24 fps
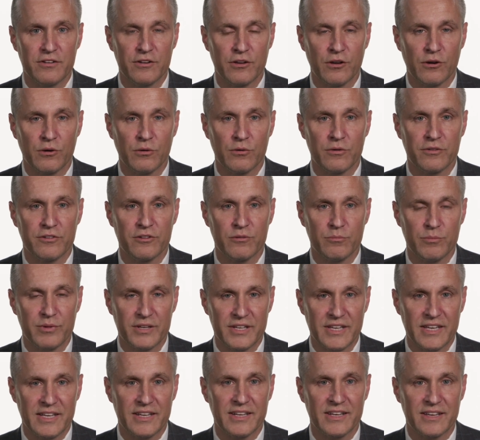to know to
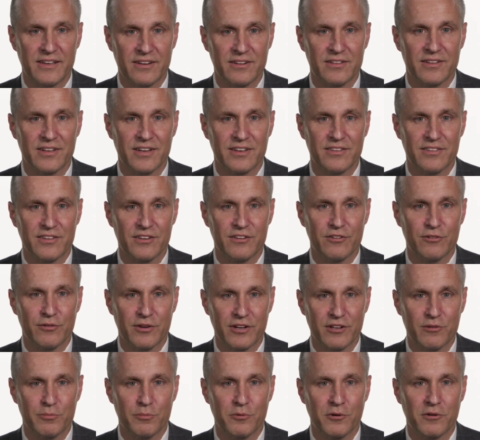begin analyzing
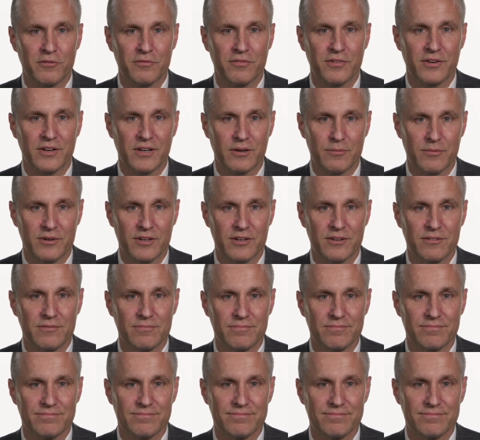transport phenomena.